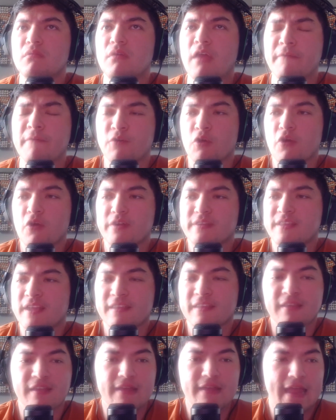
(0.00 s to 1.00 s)
If you're
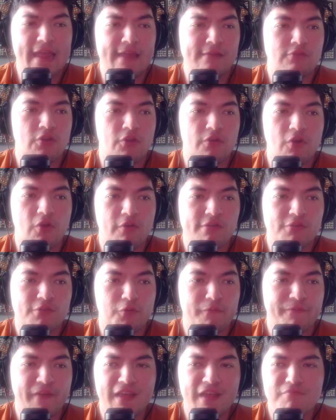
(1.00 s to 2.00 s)
Arteta and you're an
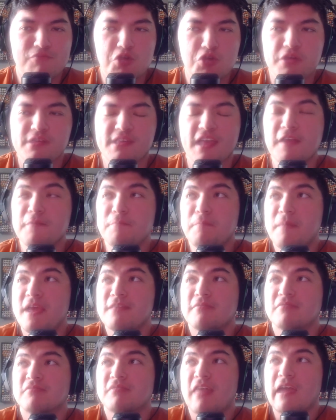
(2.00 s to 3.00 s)
Arsenal fan, just
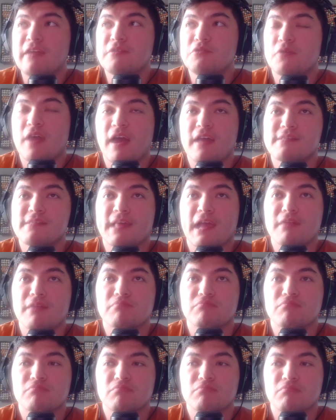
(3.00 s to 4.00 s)
admit that you guys got
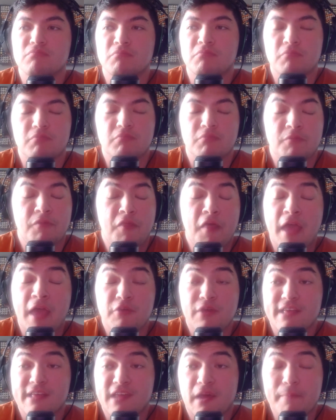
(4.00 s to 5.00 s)
beat. You
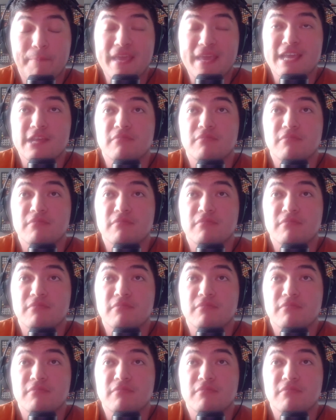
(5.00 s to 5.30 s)
guys got